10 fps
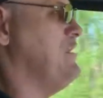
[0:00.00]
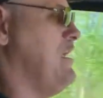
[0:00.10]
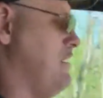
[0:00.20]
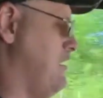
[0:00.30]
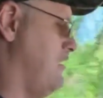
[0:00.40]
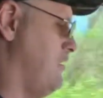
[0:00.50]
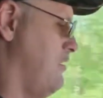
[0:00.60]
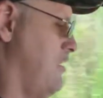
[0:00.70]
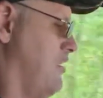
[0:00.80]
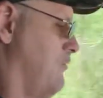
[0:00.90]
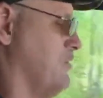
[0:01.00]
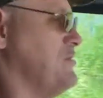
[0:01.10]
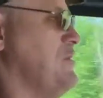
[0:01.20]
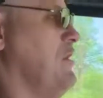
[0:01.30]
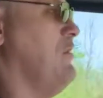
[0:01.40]
down here, we're
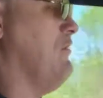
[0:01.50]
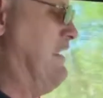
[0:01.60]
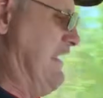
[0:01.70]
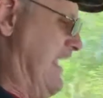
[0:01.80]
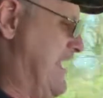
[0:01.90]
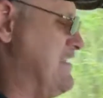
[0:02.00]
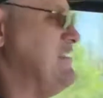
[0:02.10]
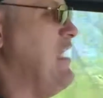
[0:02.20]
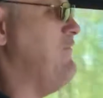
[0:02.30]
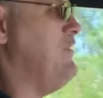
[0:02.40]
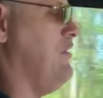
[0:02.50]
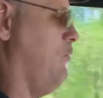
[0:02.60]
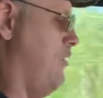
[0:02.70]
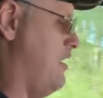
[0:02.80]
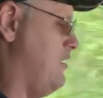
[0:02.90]
still at
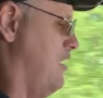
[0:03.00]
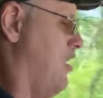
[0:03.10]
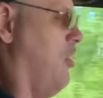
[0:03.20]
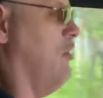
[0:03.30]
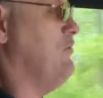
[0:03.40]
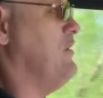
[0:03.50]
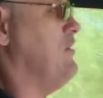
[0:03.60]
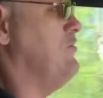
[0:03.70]
71, holding in